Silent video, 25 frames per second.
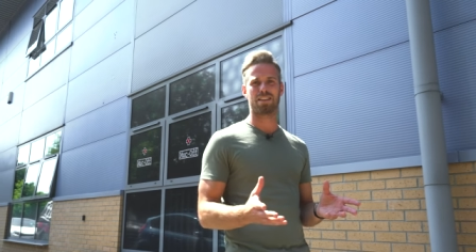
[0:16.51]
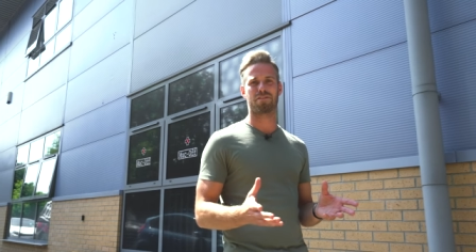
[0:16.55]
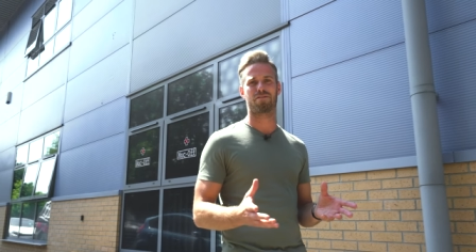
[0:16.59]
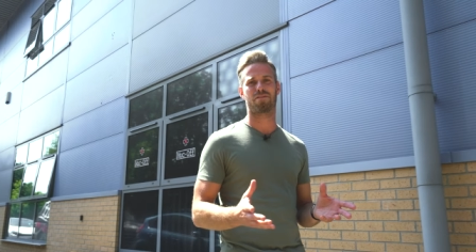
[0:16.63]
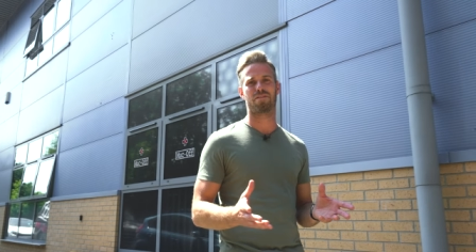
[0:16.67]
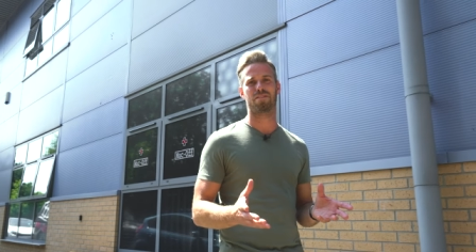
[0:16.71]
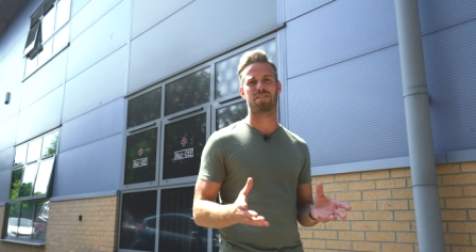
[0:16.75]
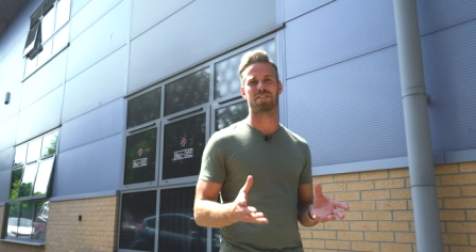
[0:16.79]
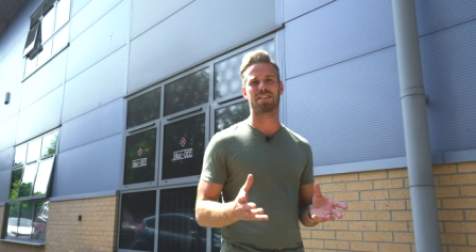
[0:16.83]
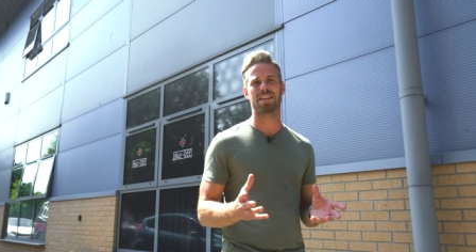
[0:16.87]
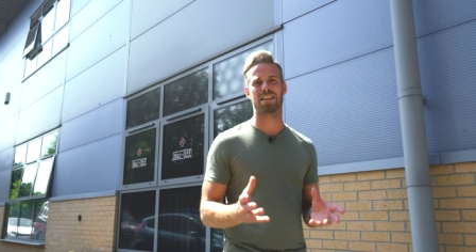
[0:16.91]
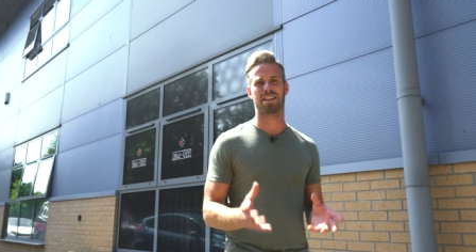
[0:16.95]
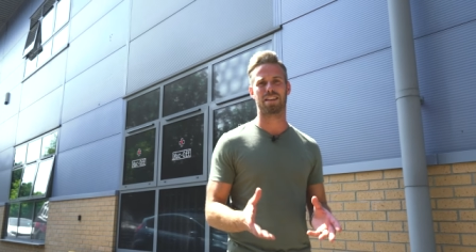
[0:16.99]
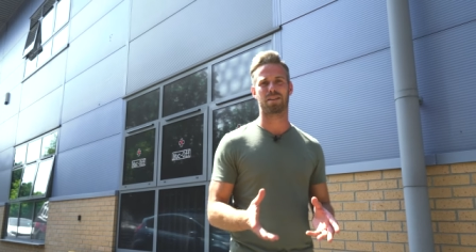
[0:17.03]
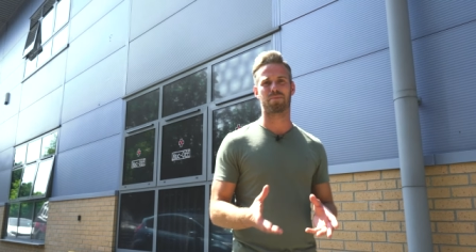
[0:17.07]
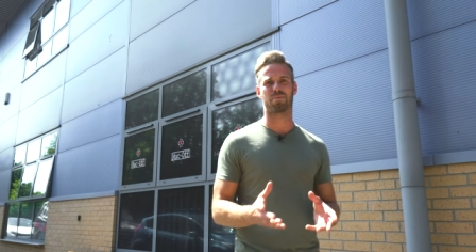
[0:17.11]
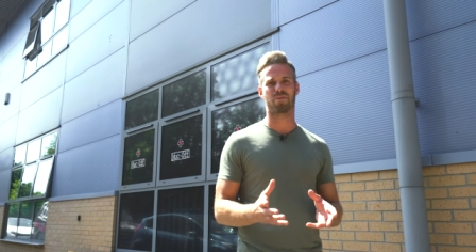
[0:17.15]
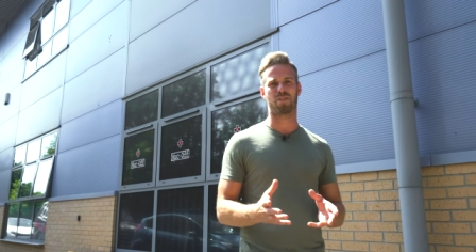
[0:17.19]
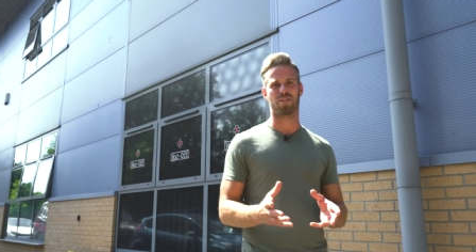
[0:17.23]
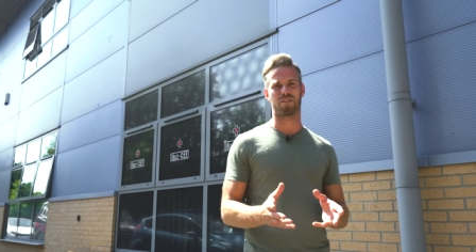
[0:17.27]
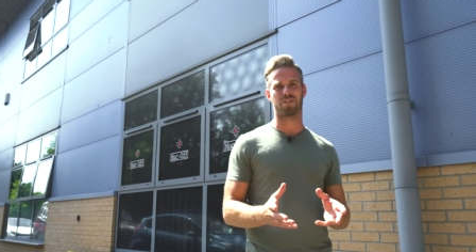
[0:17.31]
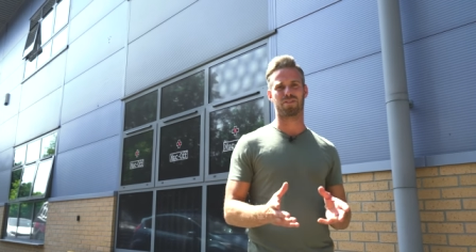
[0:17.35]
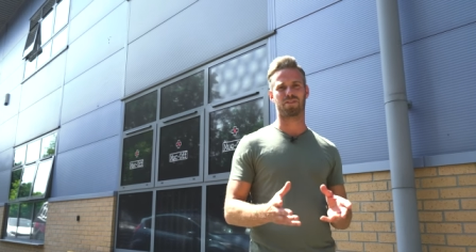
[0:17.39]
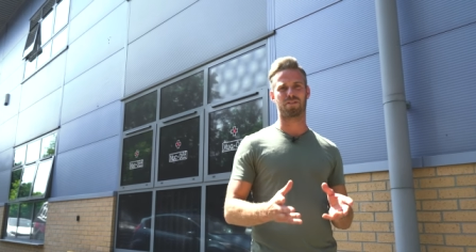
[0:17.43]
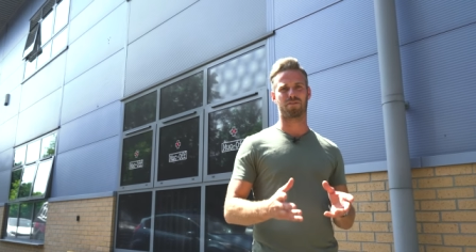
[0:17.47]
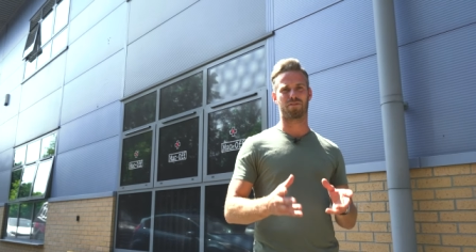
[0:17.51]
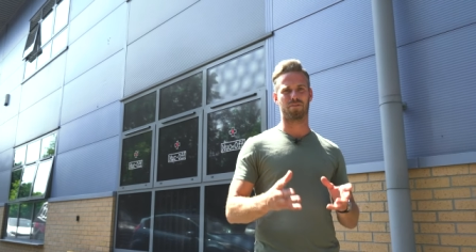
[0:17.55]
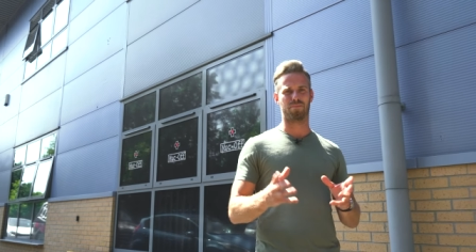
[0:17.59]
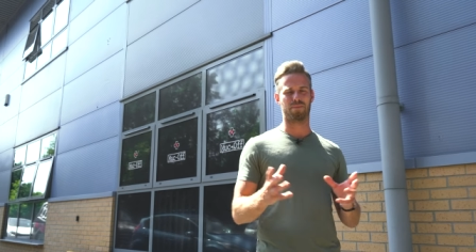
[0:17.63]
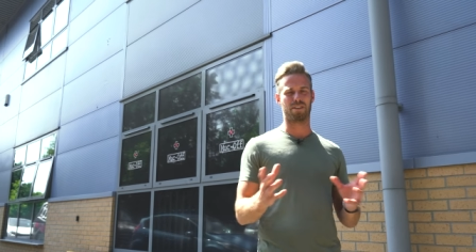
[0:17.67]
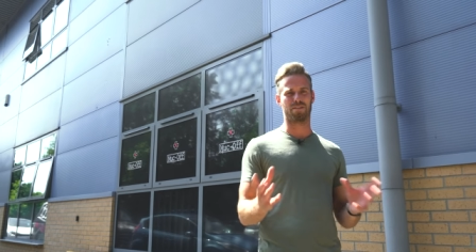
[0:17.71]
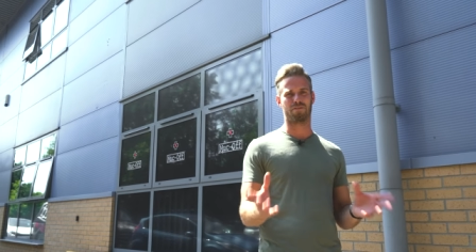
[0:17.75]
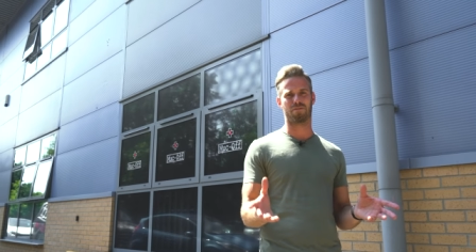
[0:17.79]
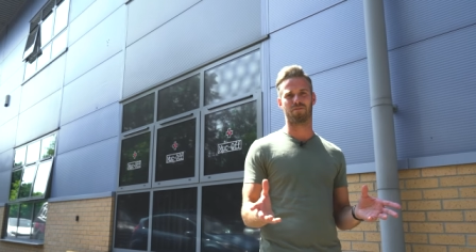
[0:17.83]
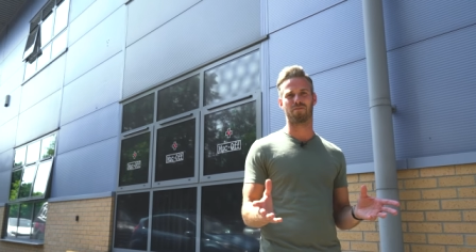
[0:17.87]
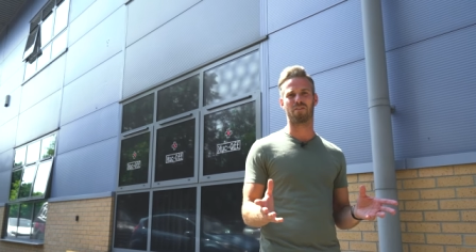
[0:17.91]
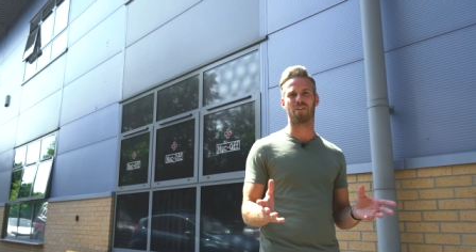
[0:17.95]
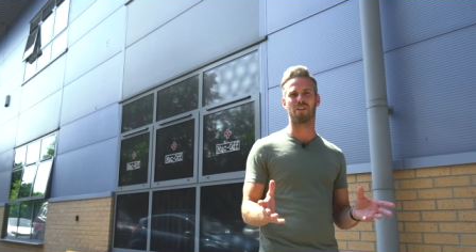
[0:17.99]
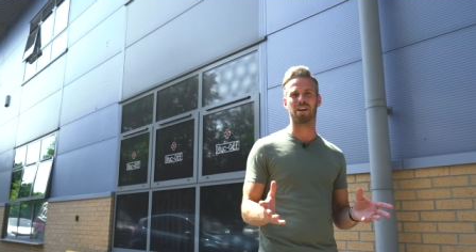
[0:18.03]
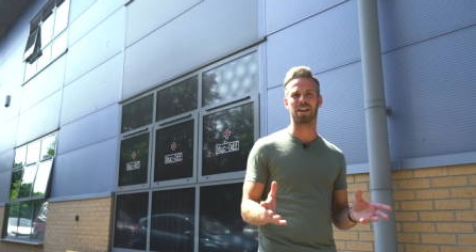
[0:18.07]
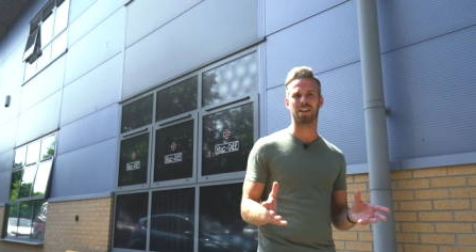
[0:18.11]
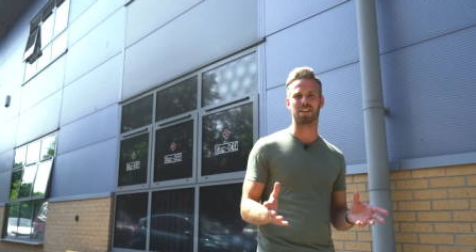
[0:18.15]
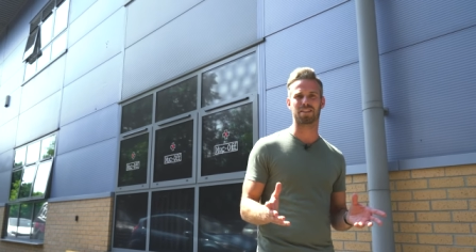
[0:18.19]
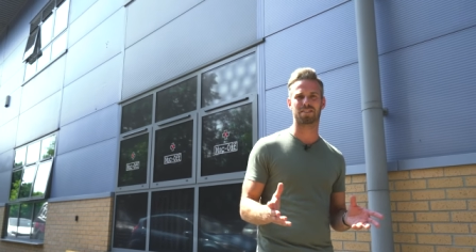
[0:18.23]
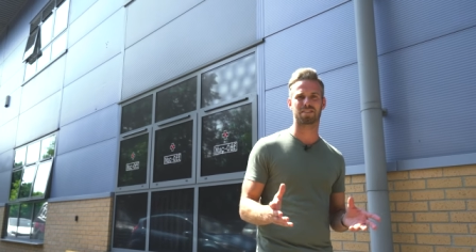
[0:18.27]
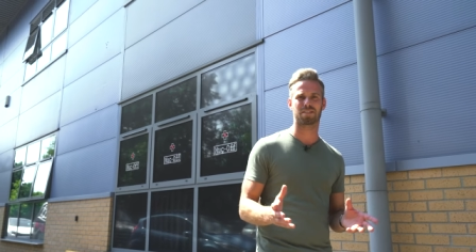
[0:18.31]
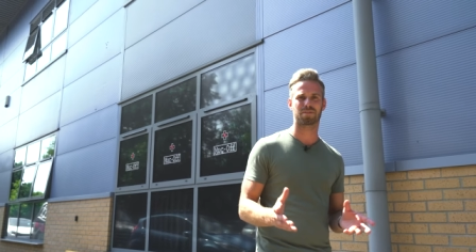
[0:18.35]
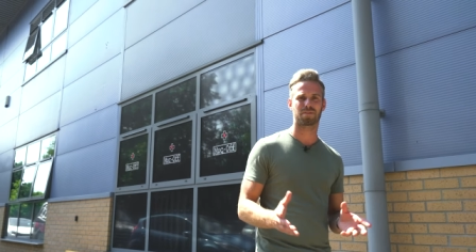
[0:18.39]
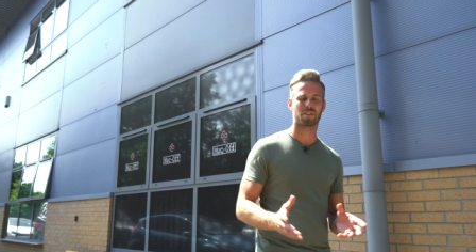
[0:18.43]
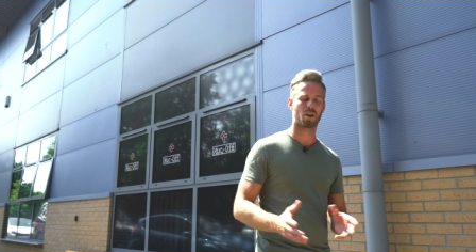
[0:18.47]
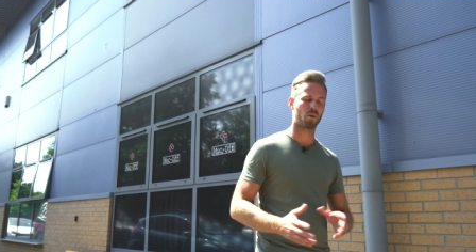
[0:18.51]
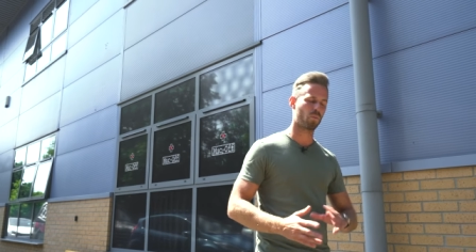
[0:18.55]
difference in the approach from different riders.